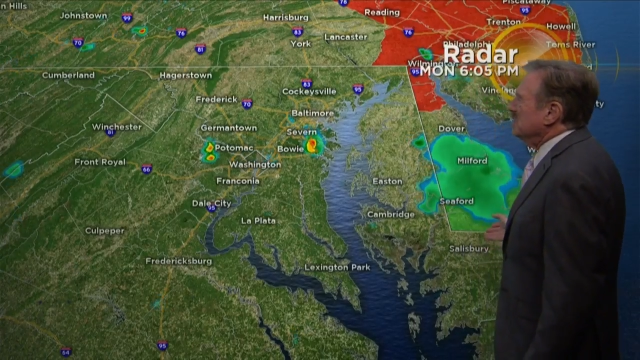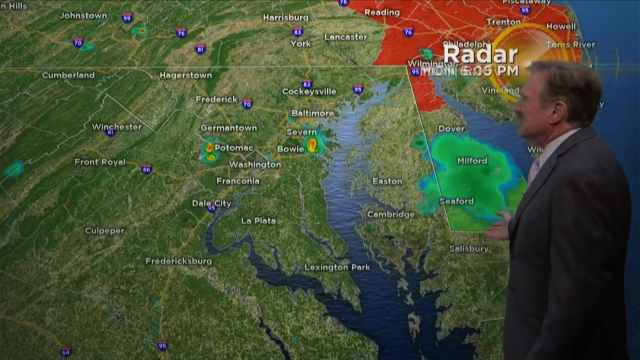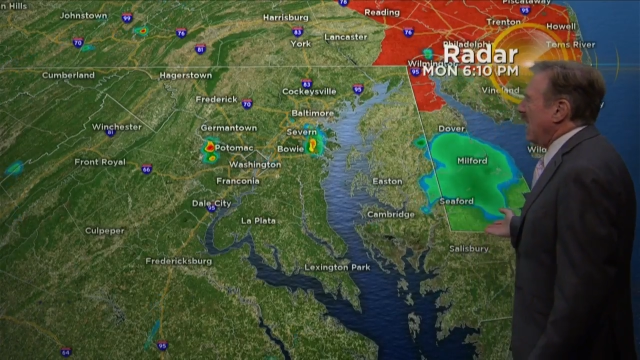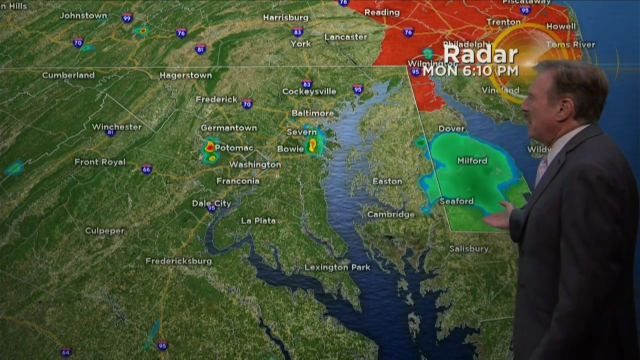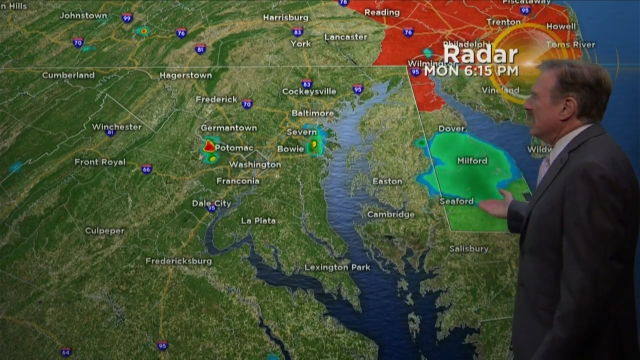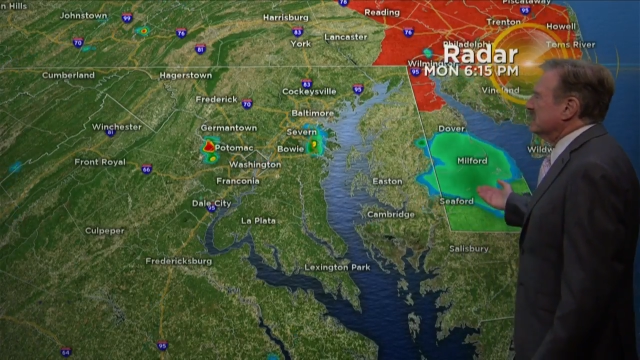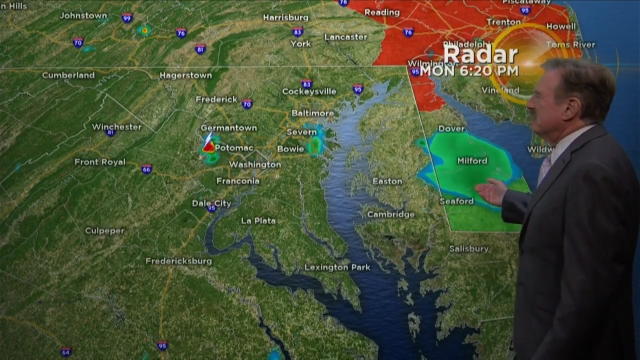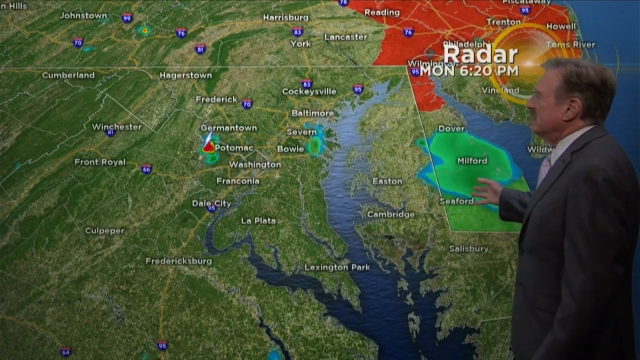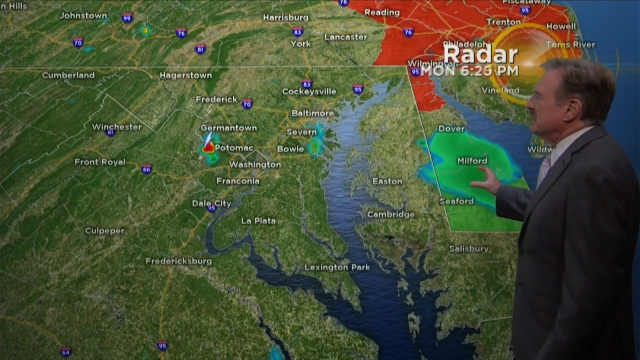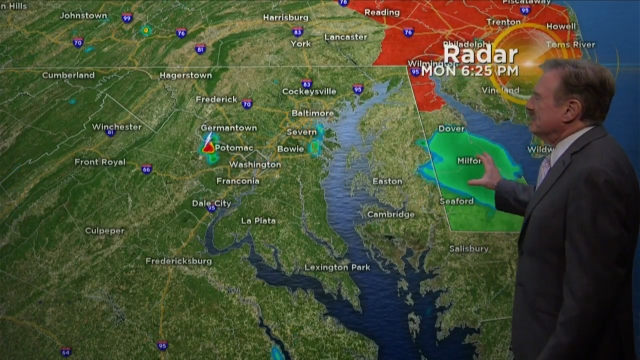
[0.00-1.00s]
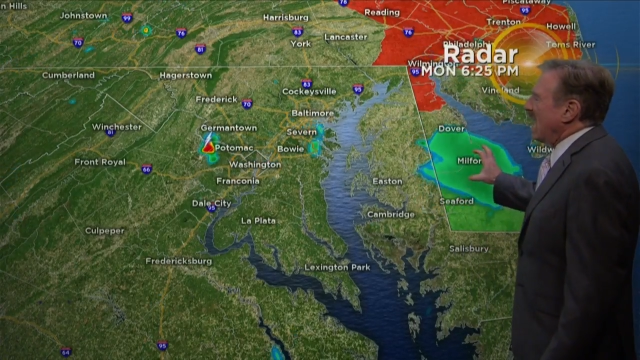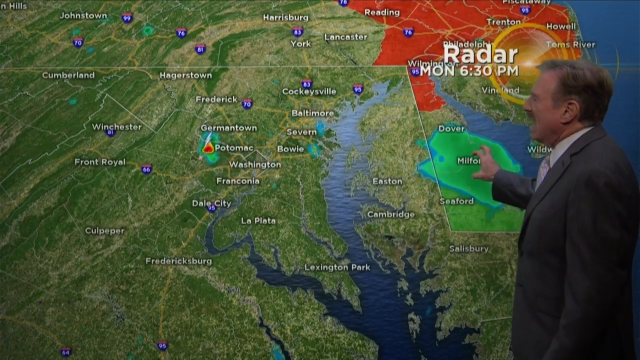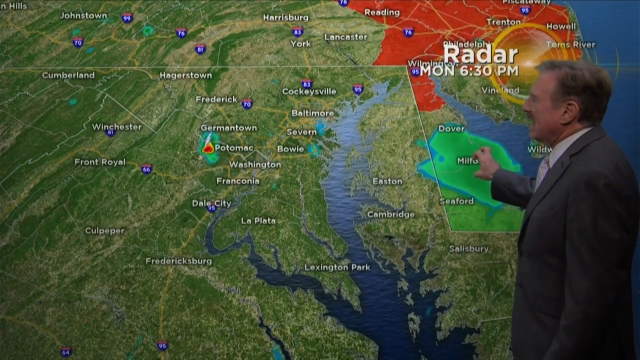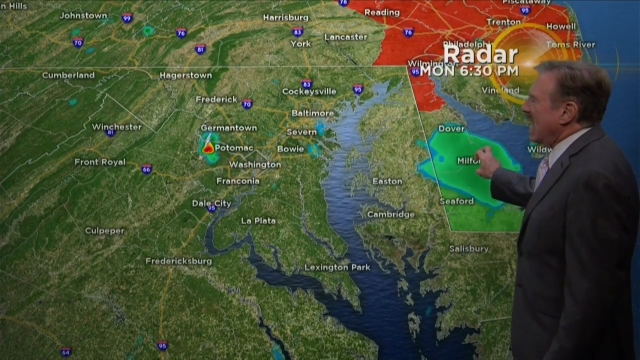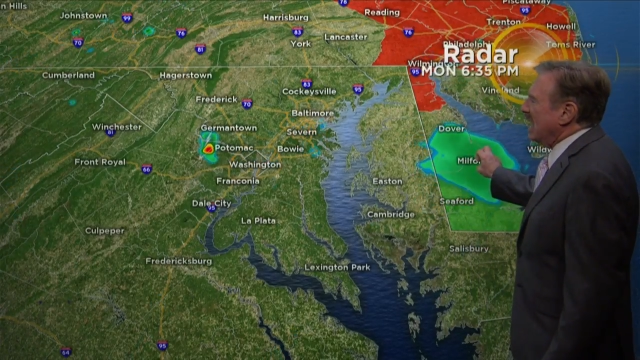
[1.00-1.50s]
Shower activity is
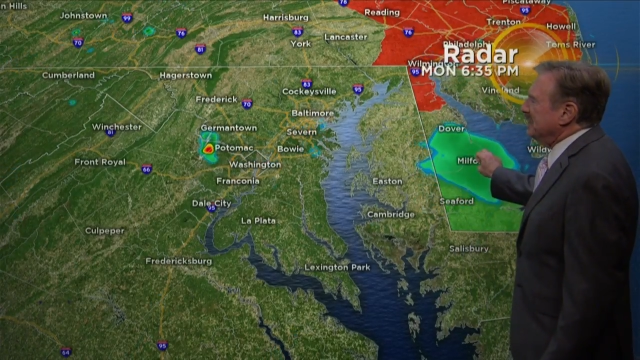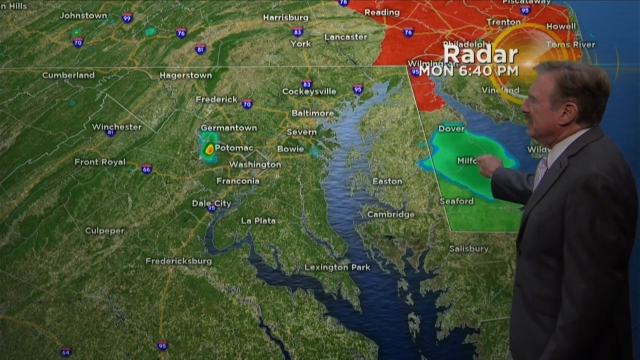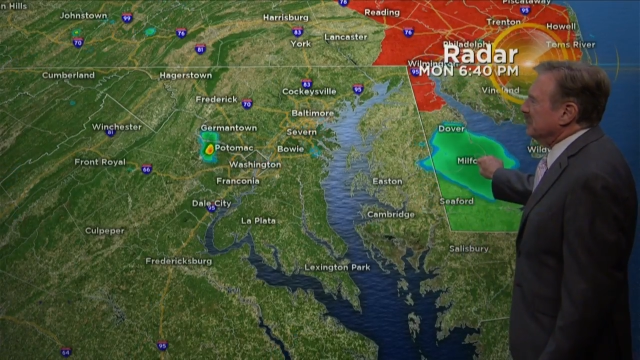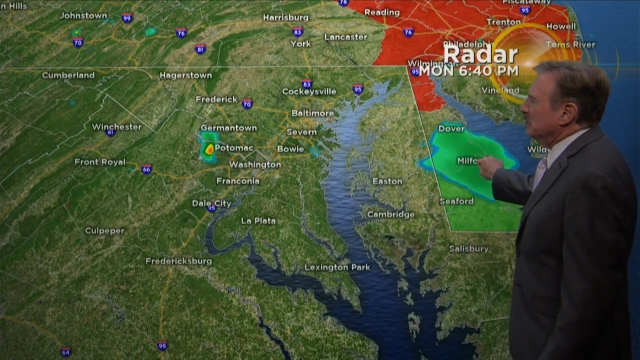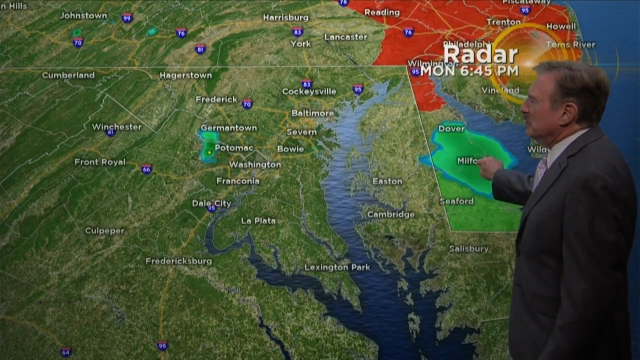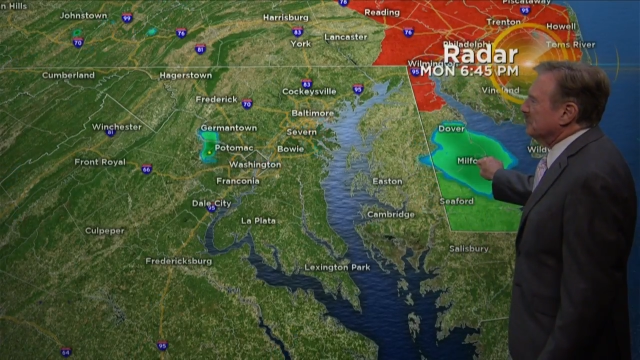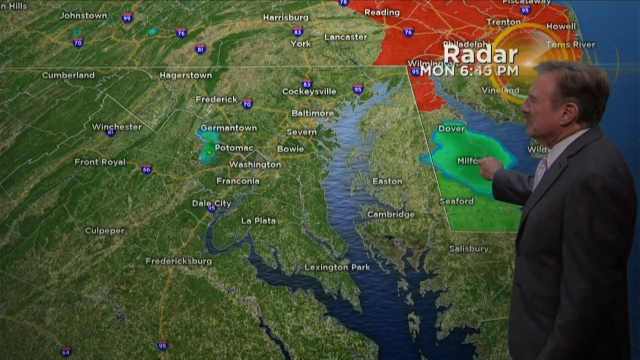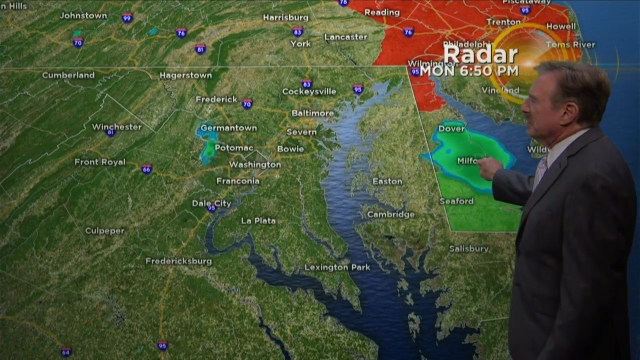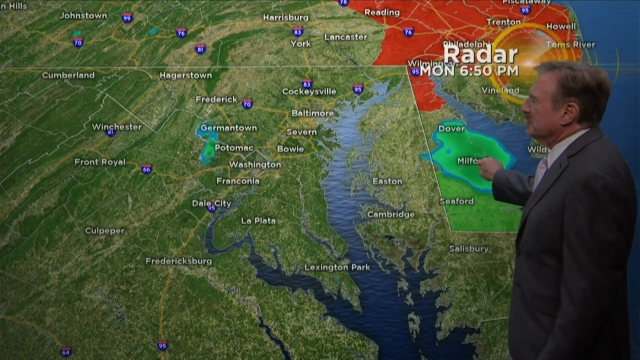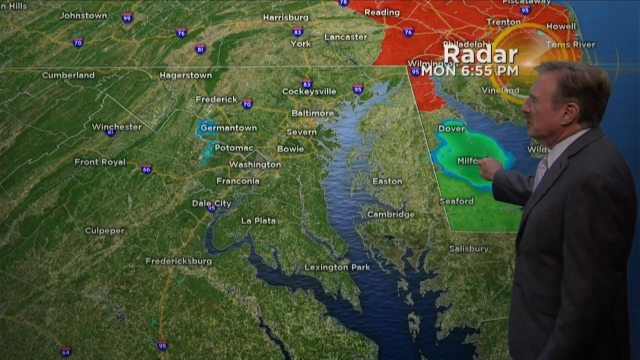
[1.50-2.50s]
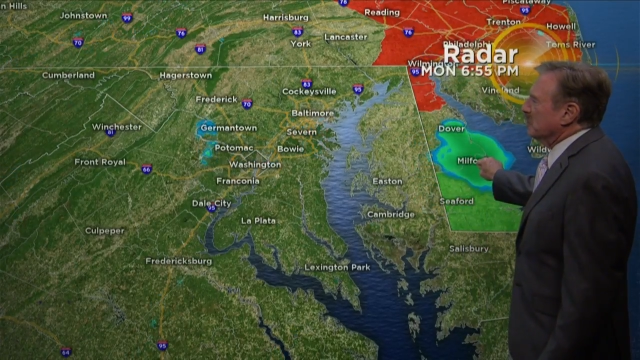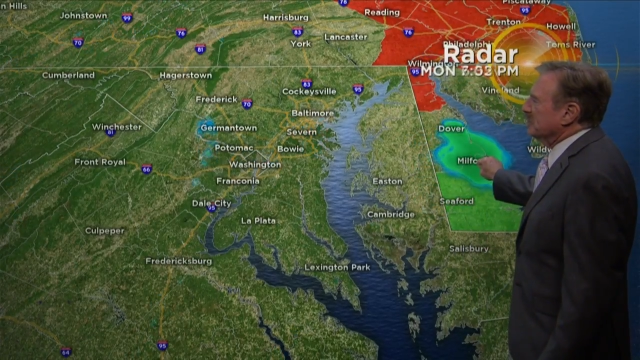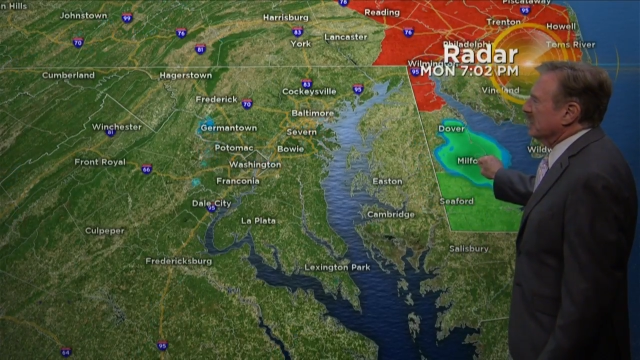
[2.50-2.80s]
dying out near Milford and Dover,